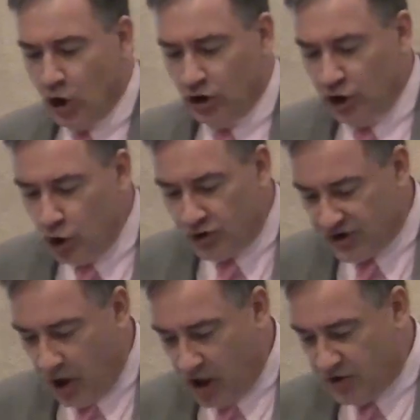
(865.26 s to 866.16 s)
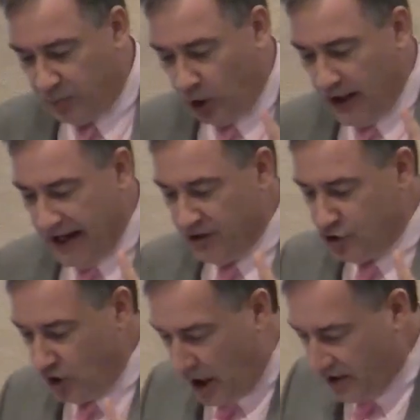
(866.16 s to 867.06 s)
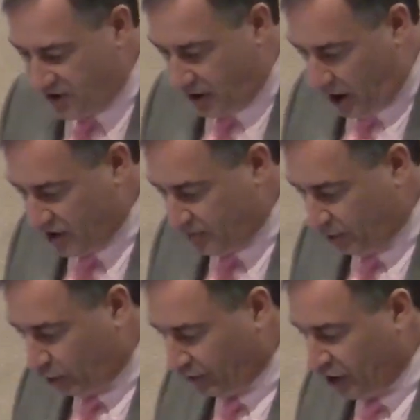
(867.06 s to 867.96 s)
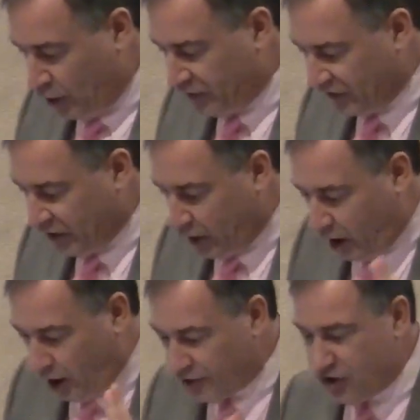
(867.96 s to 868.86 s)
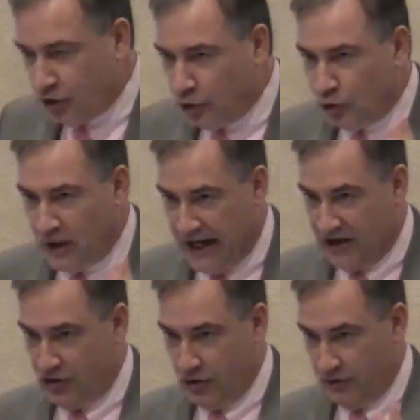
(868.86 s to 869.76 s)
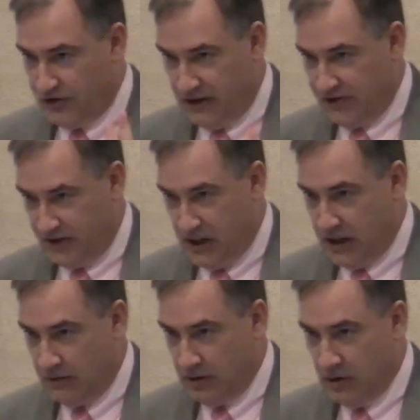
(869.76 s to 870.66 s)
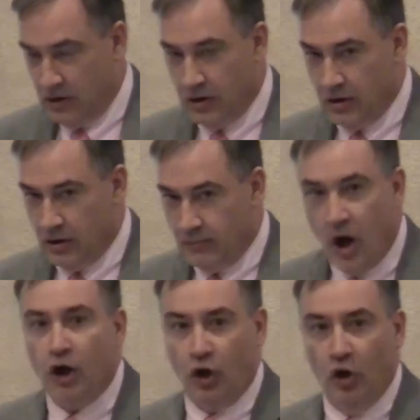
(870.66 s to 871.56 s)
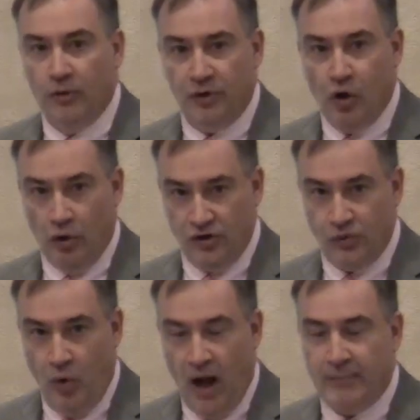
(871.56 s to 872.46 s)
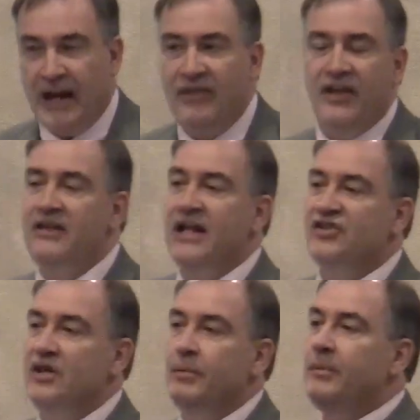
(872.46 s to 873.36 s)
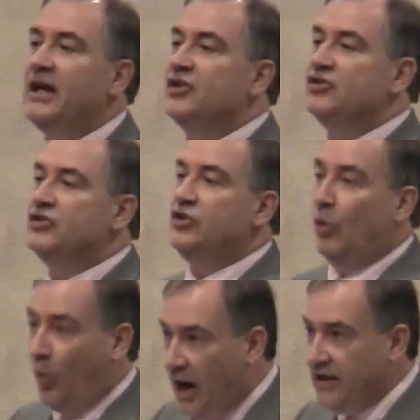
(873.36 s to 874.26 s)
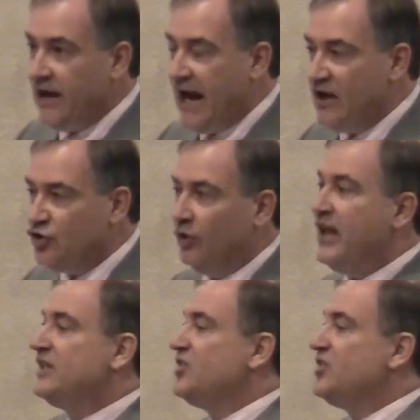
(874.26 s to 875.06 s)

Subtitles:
Luke's Gospel and John's Gospel note that there are 2 angels inside. Mark only records 1, but I think that's simply because the one angel that